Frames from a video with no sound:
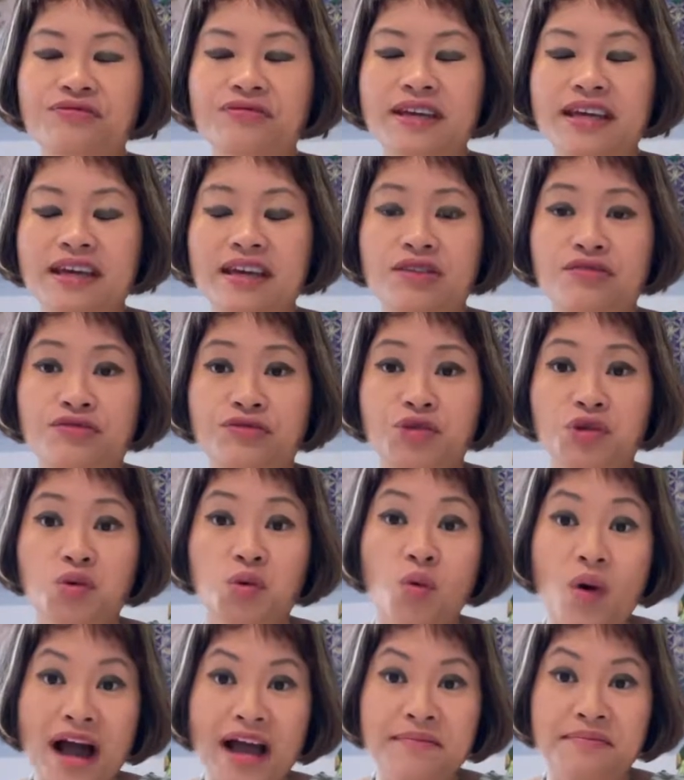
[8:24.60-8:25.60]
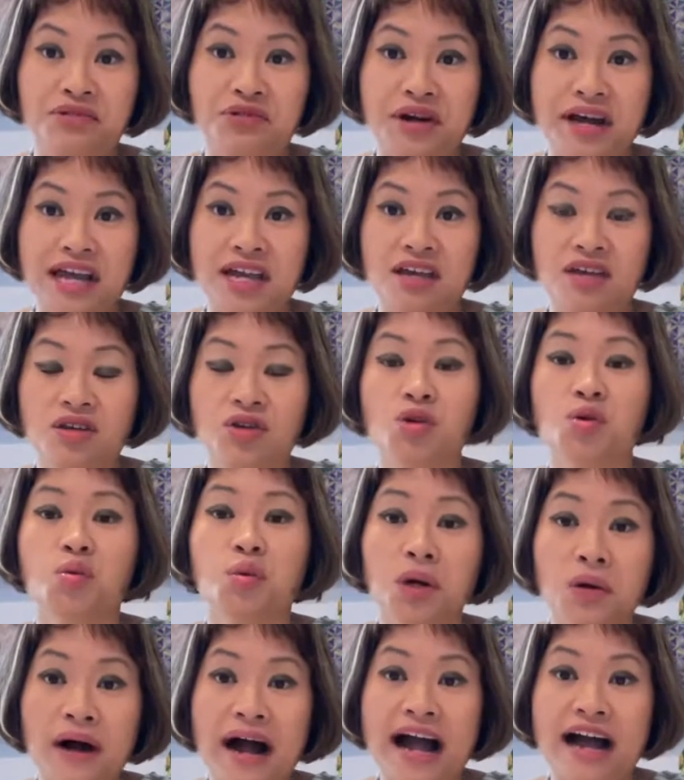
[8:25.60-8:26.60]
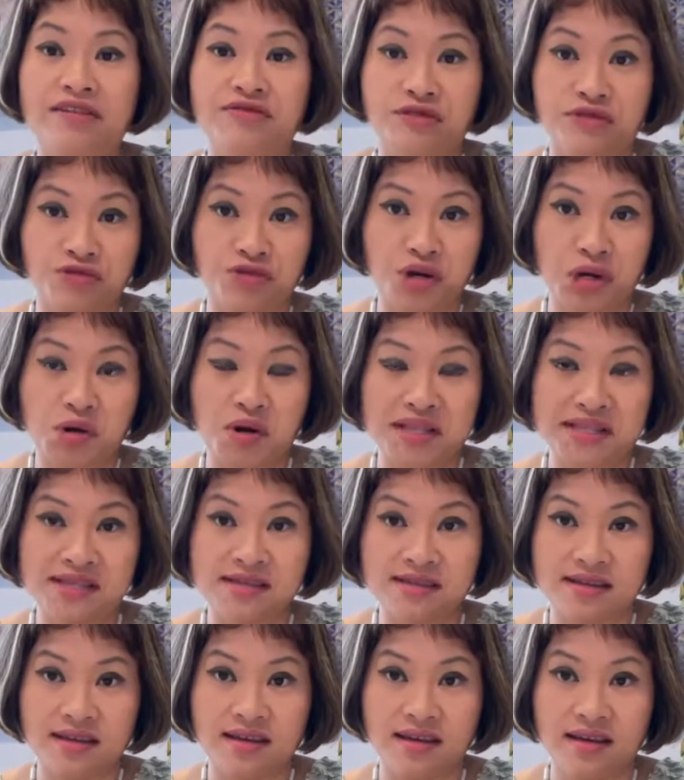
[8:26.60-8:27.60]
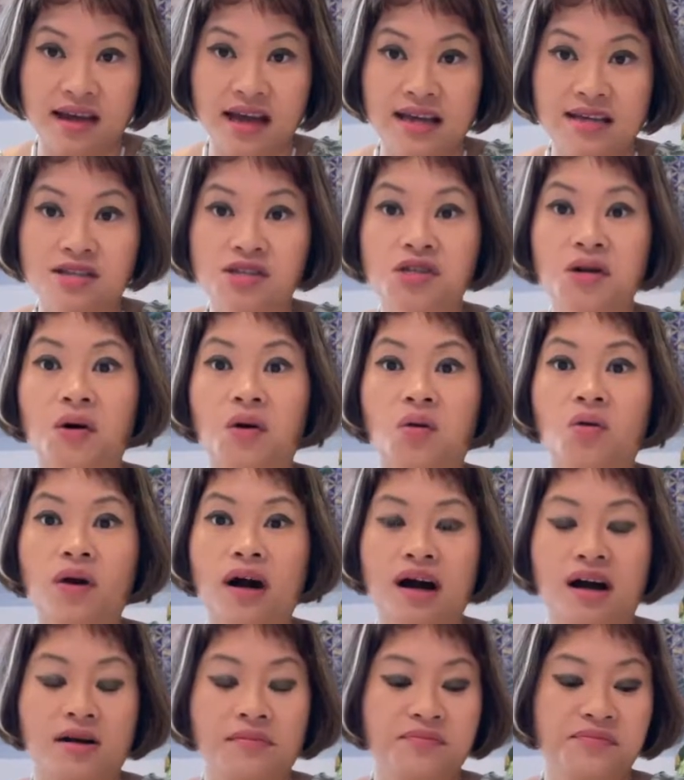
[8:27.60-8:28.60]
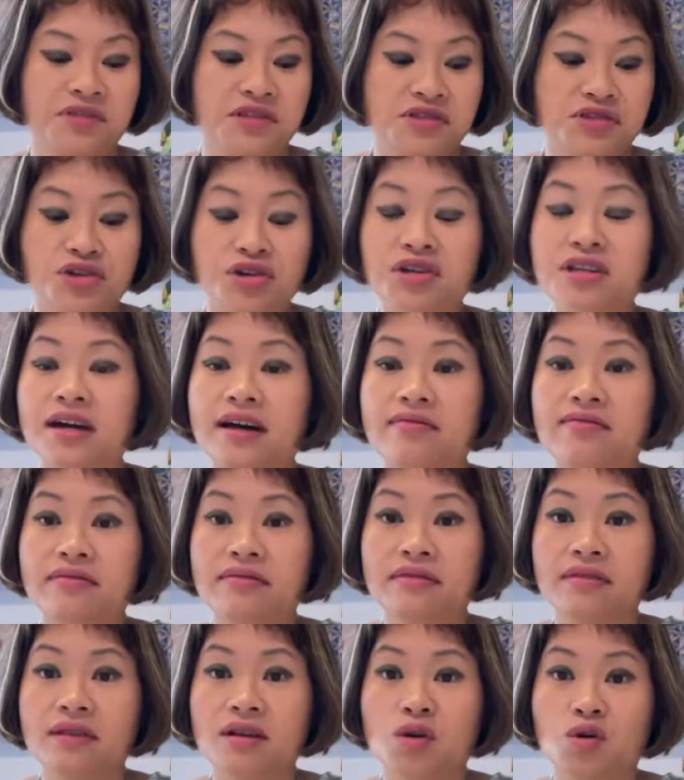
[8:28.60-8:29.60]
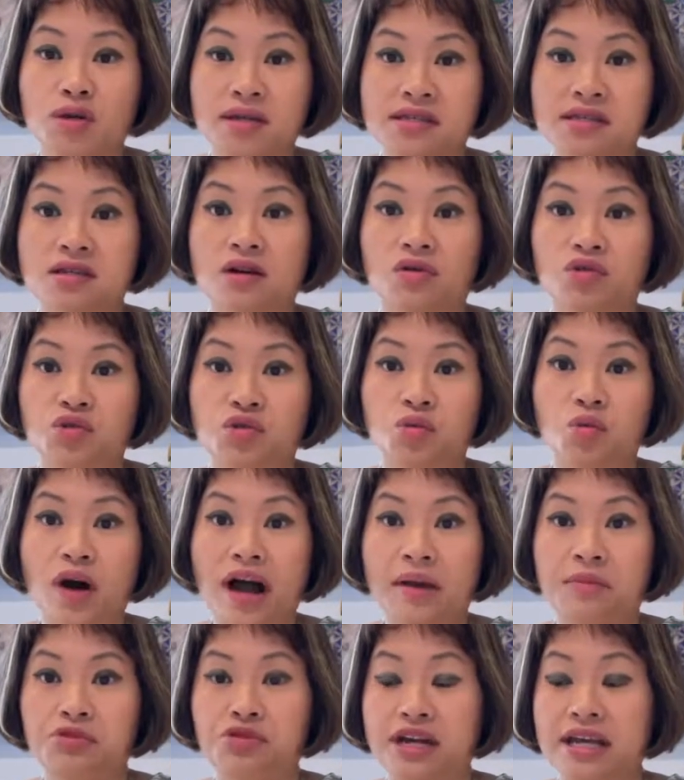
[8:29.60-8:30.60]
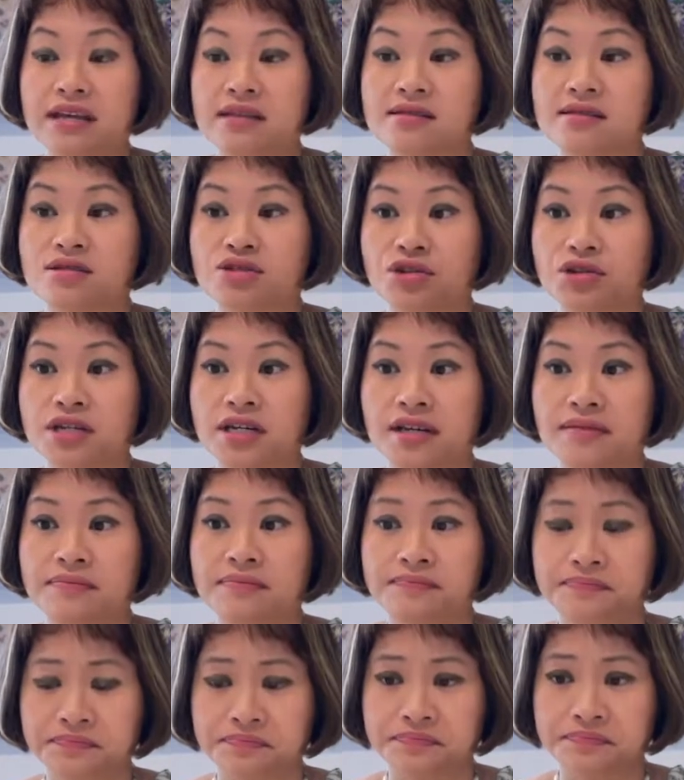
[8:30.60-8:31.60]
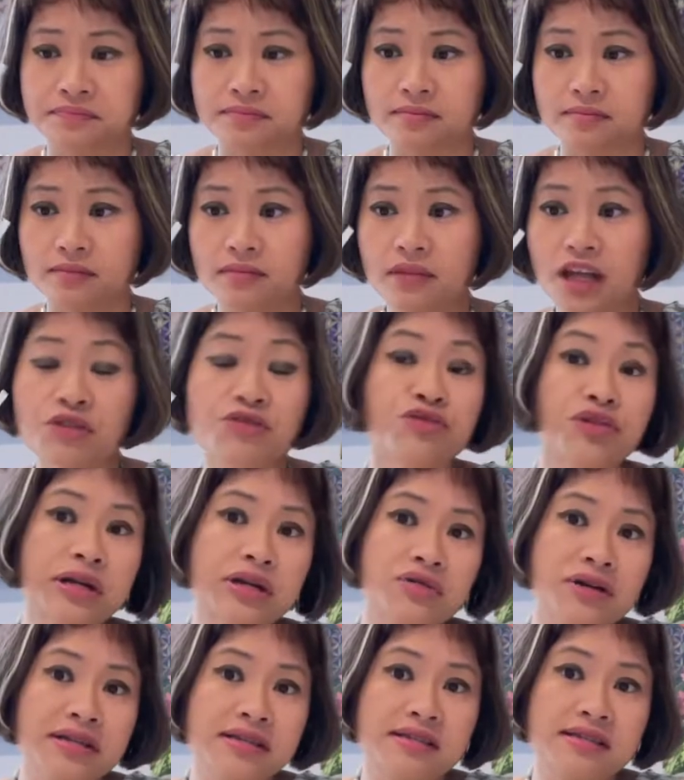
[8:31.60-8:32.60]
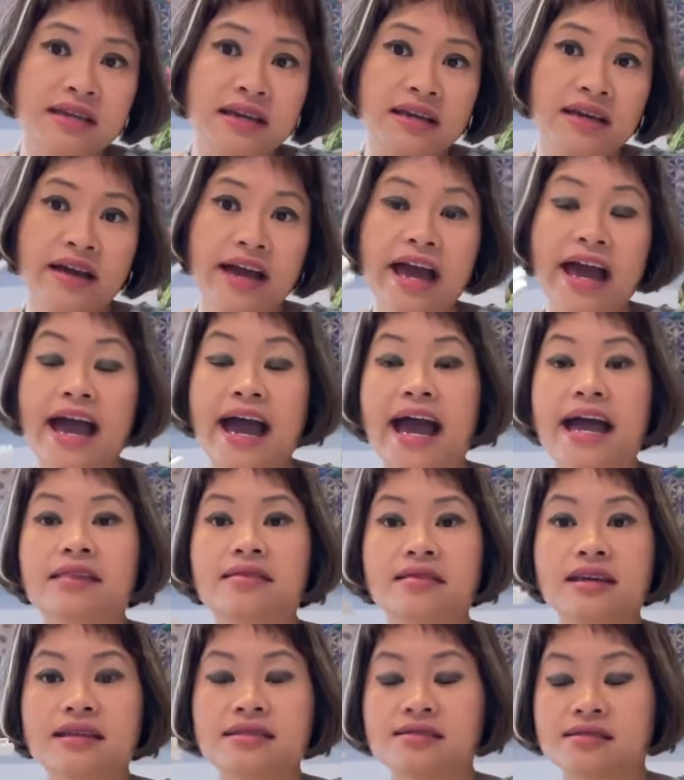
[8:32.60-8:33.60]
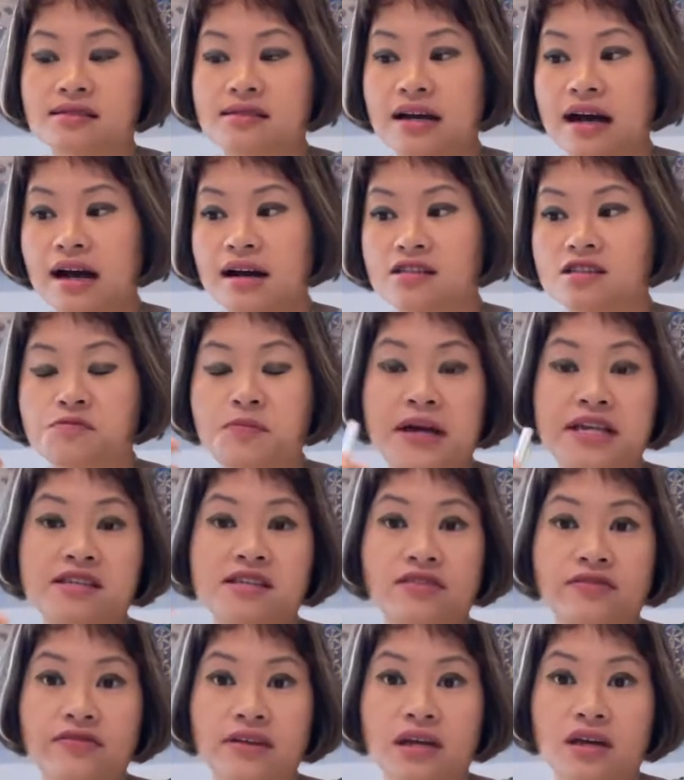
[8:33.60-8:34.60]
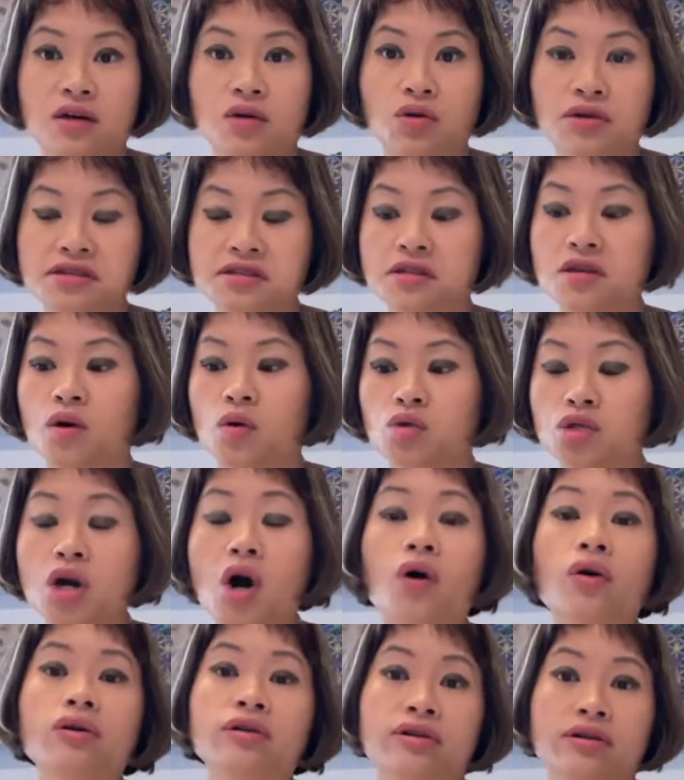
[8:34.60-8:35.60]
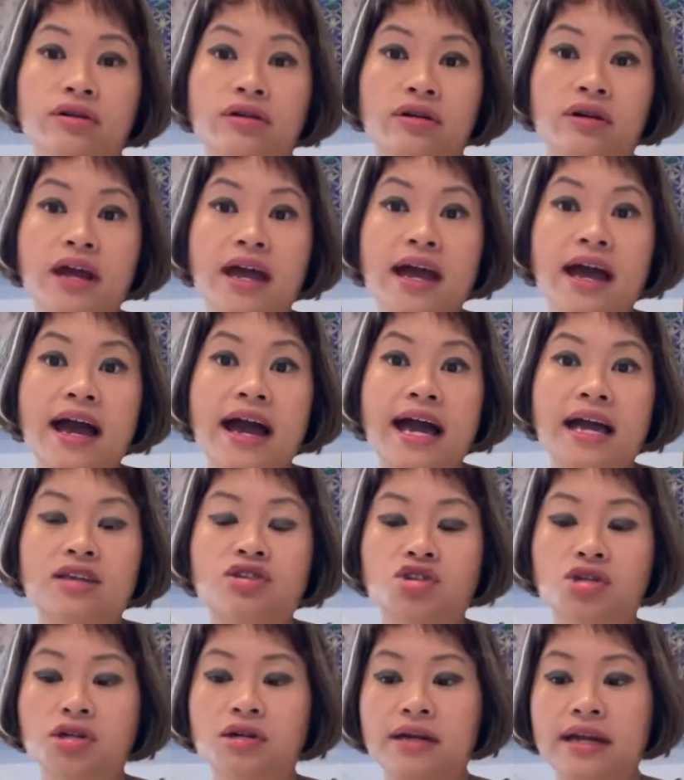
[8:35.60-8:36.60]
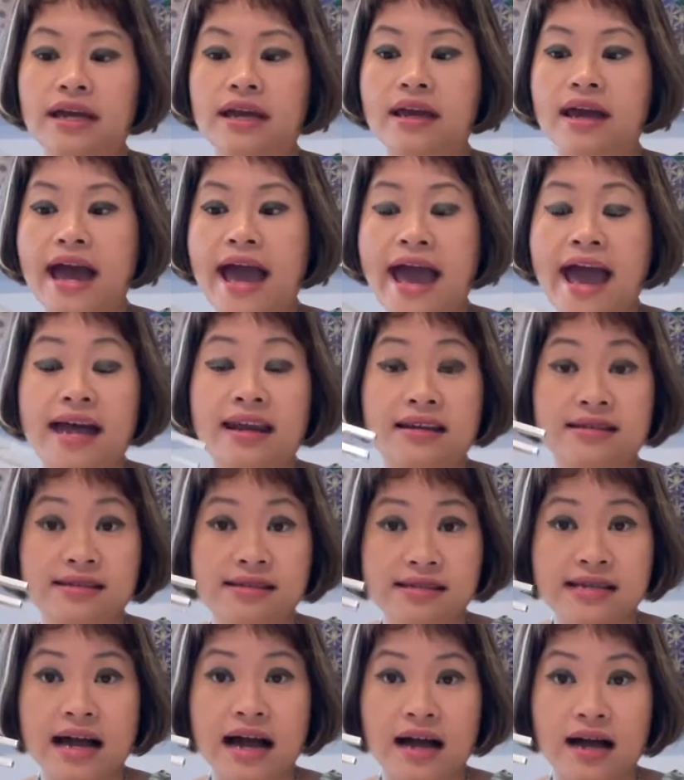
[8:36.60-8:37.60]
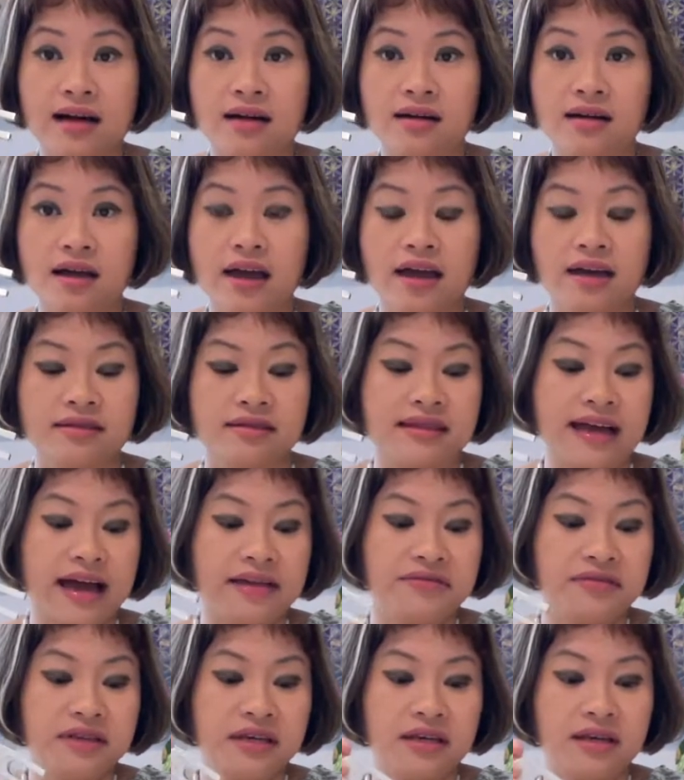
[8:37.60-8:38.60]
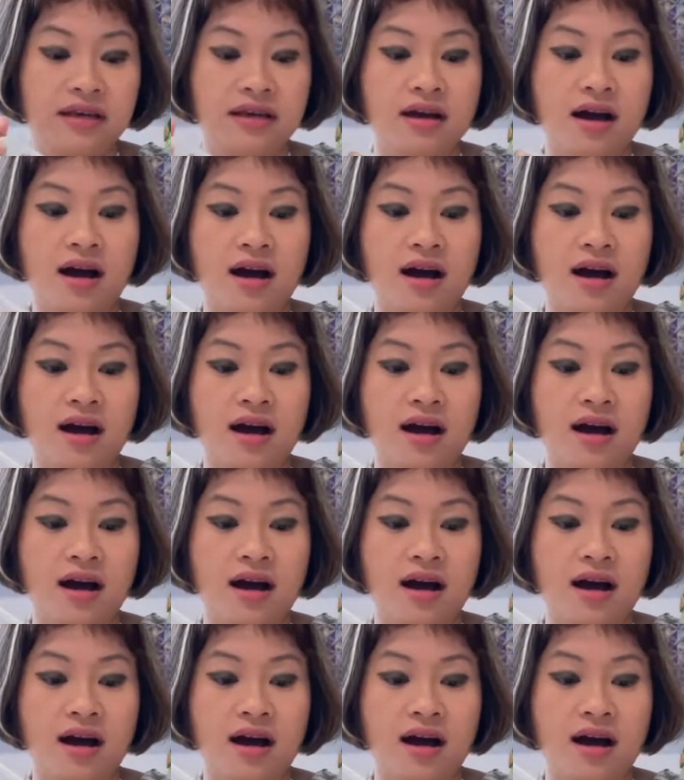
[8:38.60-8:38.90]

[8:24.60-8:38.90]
if you vibrate, you will have a frequency. So certain crystals vibrate in certain frequency, and this specific crystal toner actually had a sound that the